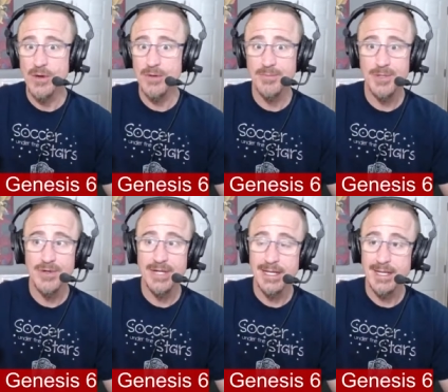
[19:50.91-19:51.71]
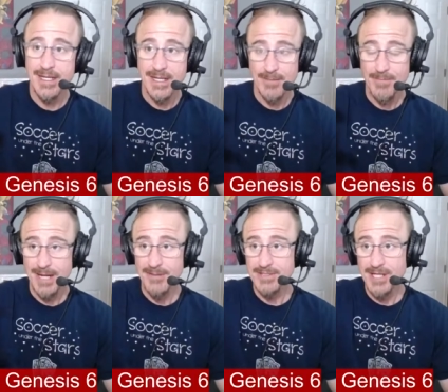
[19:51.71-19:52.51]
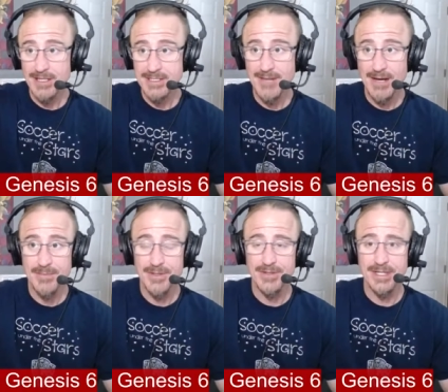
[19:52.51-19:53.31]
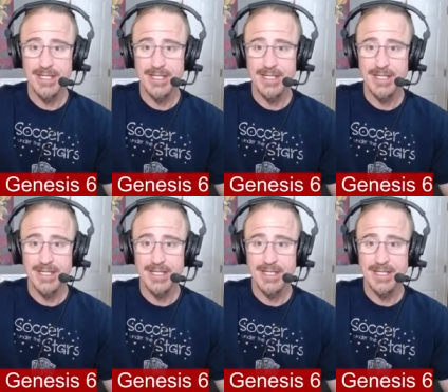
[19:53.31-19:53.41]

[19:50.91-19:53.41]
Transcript: with beauty bible talks about beauty